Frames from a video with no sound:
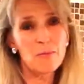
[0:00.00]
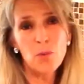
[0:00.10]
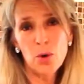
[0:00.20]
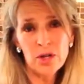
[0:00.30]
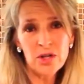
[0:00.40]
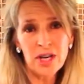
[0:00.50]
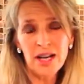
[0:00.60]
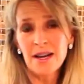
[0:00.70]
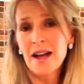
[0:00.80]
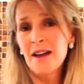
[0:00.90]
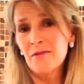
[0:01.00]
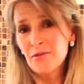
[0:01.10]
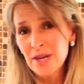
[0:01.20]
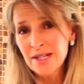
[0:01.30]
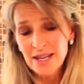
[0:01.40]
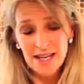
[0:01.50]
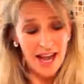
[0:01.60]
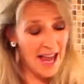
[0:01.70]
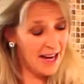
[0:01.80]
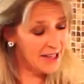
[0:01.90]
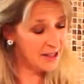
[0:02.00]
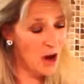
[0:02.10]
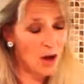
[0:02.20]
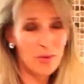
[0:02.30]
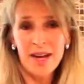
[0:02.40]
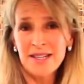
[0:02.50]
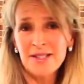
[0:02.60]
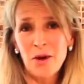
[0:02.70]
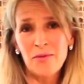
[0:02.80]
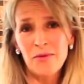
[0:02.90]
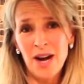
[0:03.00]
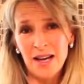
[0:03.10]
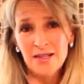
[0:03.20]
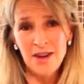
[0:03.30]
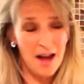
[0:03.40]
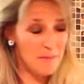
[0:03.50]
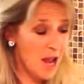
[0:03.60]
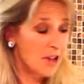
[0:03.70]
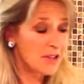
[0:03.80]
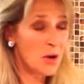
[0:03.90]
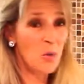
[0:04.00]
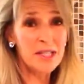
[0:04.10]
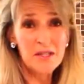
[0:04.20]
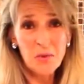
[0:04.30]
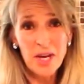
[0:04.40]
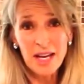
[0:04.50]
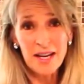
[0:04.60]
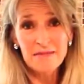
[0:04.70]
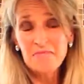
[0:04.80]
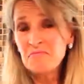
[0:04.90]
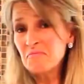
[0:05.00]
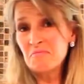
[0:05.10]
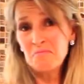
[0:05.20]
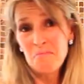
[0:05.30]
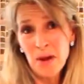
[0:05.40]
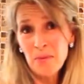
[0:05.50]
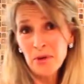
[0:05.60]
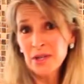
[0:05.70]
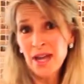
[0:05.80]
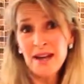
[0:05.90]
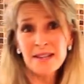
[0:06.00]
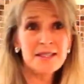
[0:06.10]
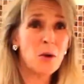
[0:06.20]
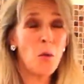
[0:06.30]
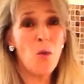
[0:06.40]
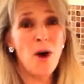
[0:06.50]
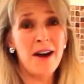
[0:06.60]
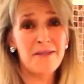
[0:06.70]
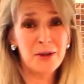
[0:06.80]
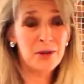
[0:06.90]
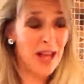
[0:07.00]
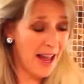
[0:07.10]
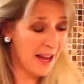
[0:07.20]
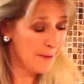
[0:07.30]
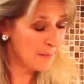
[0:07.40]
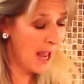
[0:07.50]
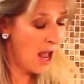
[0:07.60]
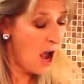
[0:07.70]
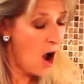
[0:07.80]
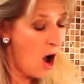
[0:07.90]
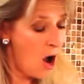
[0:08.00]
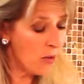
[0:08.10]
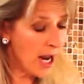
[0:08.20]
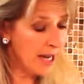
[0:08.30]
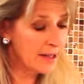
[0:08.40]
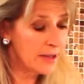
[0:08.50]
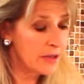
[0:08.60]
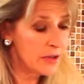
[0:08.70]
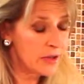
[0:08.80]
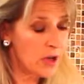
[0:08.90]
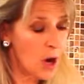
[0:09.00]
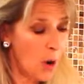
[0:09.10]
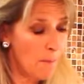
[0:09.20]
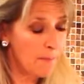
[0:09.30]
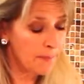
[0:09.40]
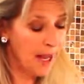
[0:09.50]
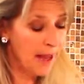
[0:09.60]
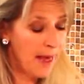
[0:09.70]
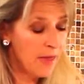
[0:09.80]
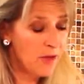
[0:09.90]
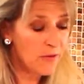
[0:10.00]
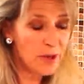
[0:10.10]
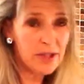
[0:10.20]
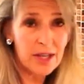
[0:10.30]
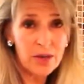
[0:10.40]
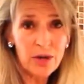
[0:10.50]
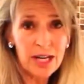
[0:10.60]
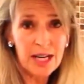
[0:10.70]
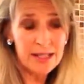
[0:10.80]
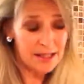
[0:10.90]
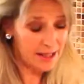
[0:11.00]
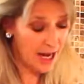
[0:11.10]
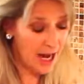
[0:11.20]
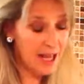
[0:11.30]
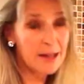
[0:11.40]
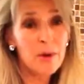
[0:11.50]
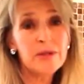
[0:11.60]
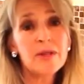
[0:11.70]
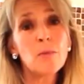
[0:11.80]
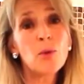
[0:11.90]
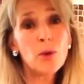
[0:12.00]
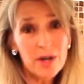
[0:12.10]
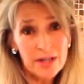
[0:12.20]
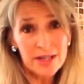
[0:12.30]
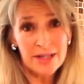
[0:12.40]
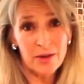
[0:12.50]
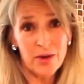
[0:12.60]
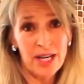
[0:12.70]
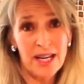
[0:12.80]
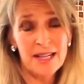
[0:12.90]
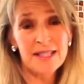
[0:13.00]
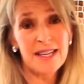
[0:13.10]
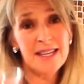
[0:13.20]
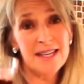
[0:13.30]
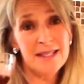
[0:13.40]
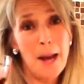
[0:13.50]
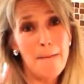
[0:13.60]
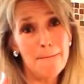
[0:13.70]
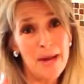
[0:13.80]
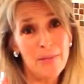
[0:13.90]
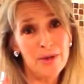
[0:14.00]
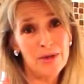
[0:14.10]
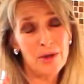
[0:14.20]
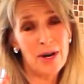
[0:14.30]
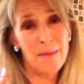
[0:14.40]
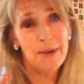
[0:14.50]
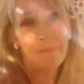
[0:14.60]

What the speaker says: portion it, freeze it, and it's all ready to go for next time. So once a week, maple glazed, whatever you like. All right, so the first ingredient and the most important ingredient is maple syrup.